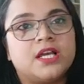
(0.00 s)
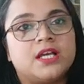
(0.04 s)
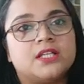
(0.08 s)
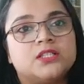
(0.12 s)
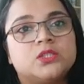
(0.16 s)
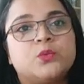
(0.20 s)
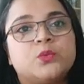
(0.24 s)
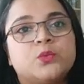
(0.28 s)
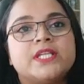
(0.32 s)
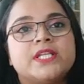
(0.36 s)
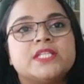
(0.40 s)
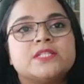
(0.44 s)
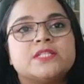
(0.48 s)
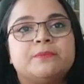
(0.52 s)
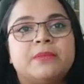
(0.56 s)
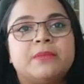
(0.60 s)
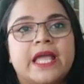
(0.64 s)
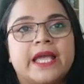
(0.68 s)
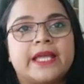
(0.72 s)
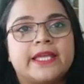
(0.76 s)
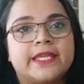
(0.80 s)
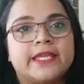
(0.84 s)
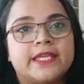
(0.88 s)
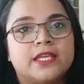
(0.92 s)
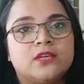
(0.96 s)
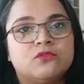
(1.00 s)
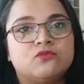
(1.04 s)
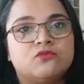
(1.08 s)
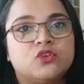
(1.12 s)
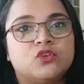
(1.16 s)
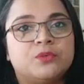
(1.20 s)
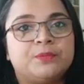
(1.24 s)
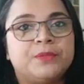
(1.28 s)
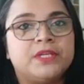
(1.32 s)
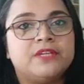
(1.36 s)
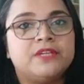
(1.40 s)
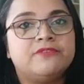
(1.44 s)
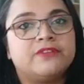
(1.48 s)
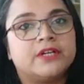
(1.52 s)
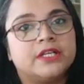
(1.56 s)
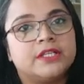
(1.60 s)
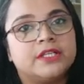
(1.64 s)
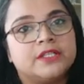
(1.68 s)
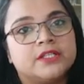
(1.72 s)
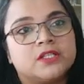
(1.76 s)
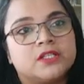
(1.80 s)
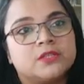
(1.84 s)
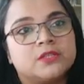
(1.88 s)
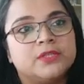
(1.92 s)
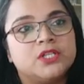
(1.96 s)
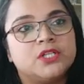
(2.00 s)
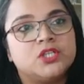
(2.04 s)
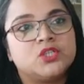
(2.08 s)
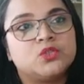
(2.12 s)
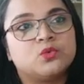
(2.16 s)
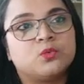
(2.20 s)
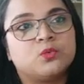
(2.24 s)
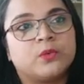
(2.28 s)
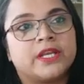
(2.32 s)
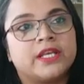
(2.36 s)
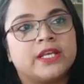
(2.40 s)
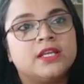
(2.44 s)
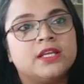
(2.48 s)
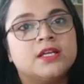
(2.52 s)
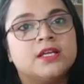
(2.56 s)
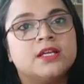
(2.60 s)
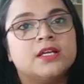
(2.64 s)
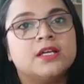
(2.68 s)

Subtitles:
Otherwise, black king would be vulnerable to an